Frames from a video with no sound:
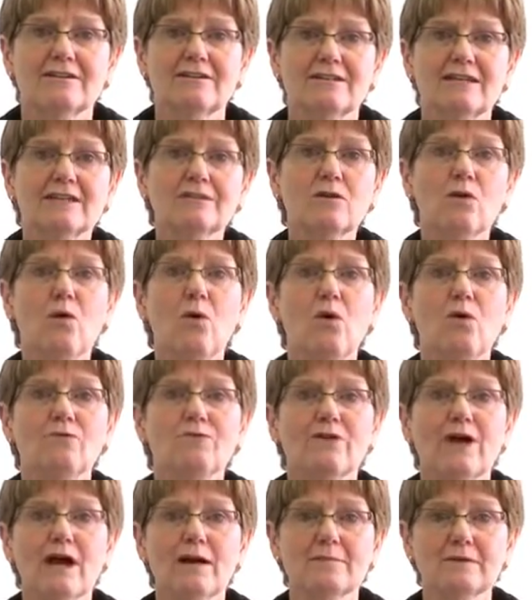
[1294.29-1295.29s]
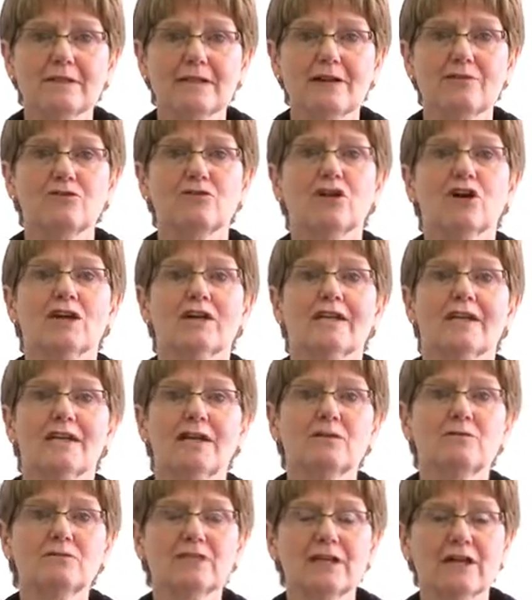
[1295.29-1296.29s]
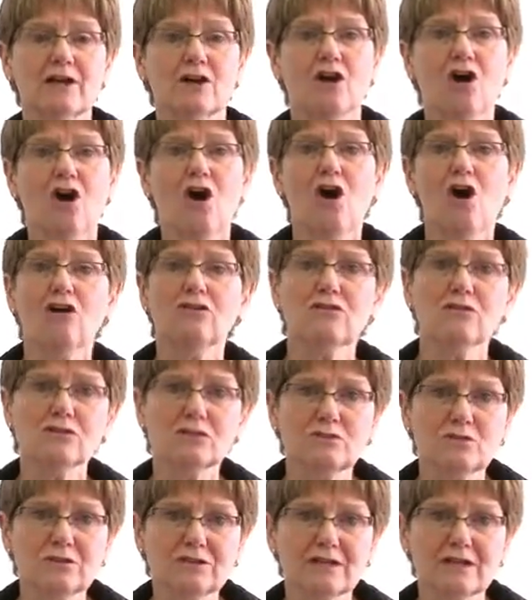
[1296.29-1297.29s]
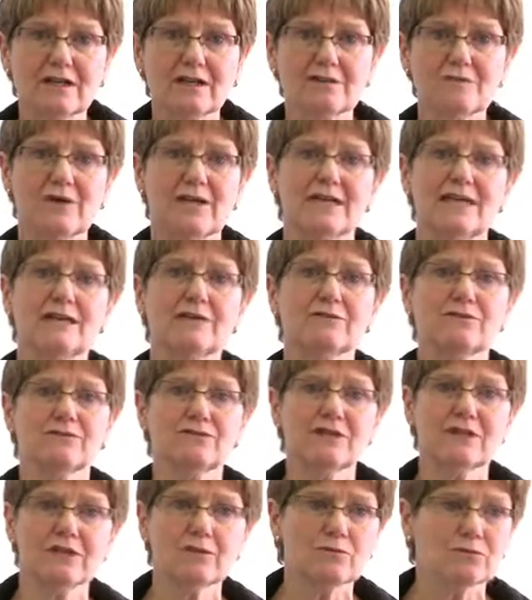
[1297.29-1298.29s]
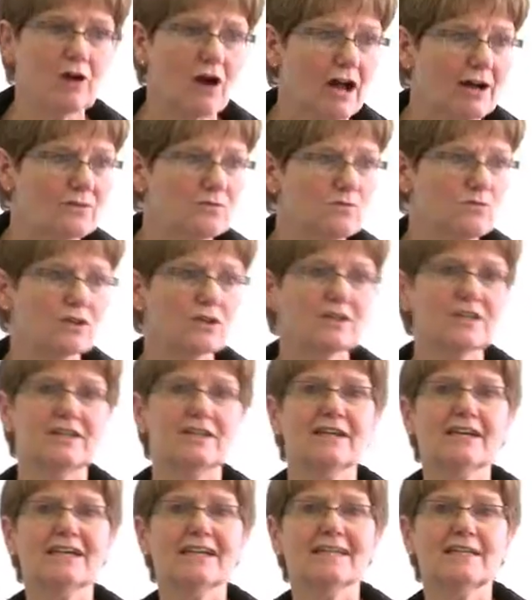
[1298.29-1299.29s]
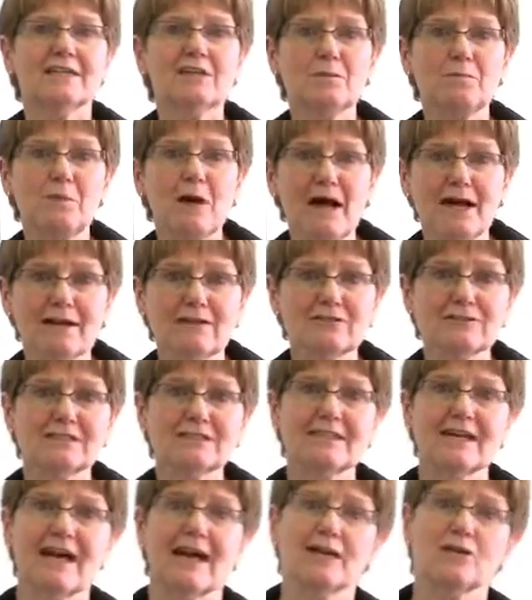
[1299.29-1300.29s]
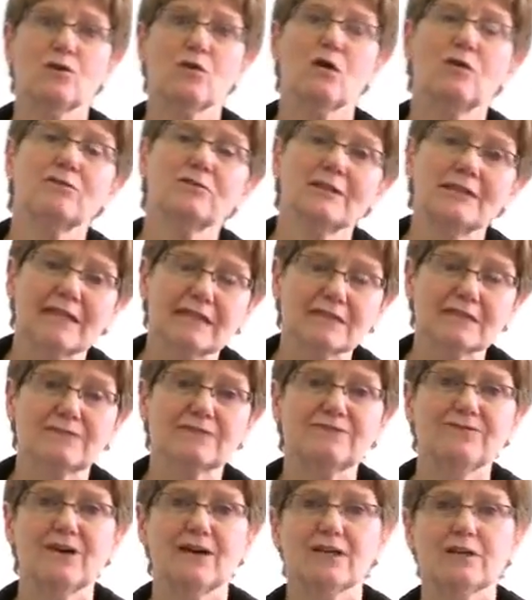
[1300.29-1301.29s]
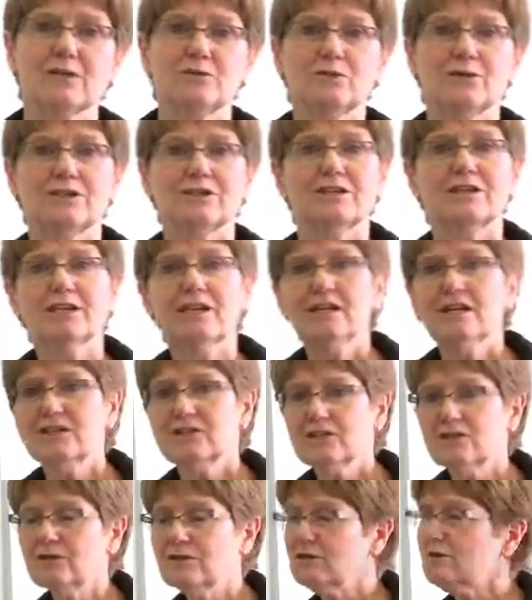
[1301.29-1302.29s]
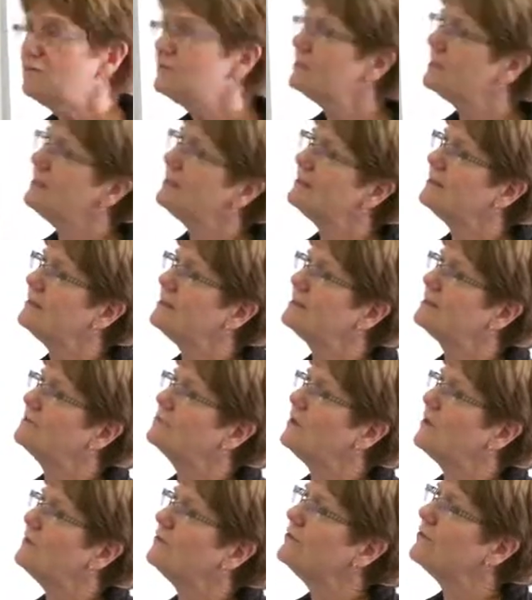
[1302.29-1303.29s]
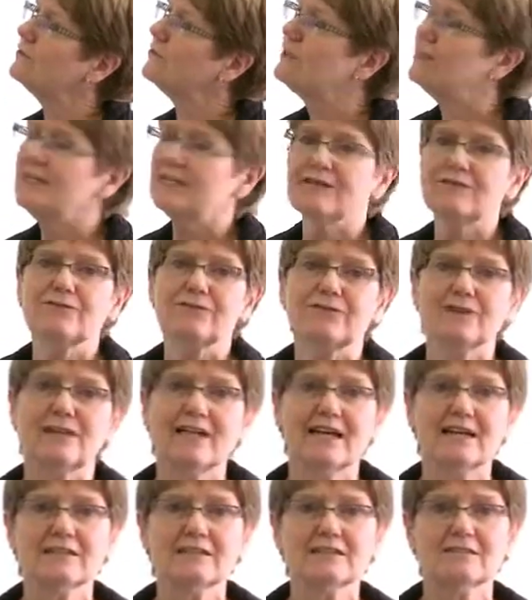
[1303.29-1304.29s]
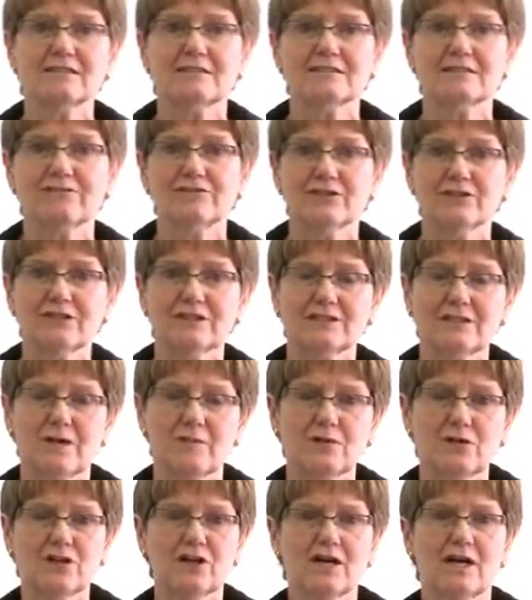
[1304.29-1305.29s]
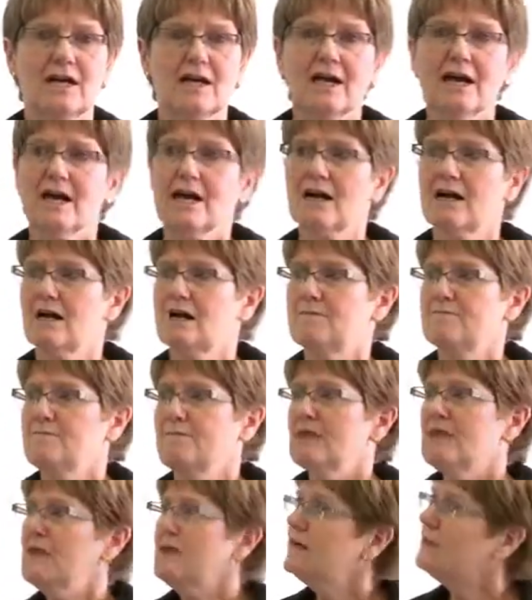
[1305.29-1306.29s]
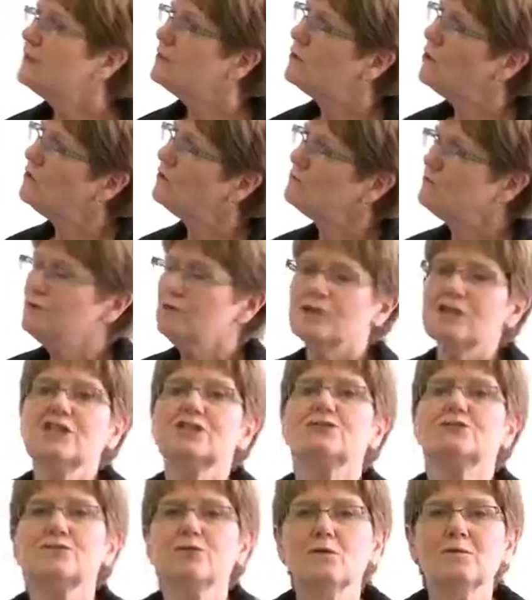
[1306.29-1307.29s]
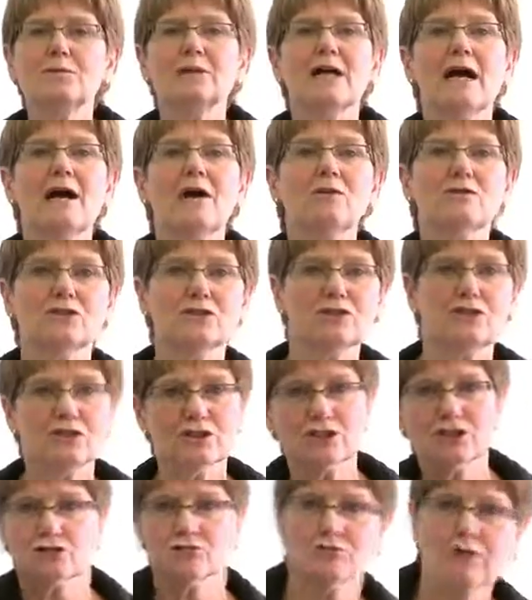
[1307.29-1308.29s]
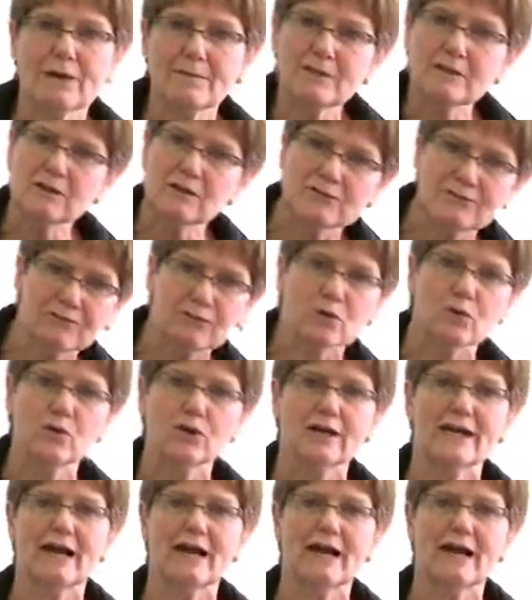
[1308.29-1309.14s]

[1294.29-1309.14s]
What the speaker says: Get the whole family out. Get out there. Haul those woods out of the way. Get rid of the rotten wood. Get the pile stacked. Go out and get some firewood. Doing those kind of things, whatever you're going to need for the summer. Go through each room in the house. Start scrubbing the floor.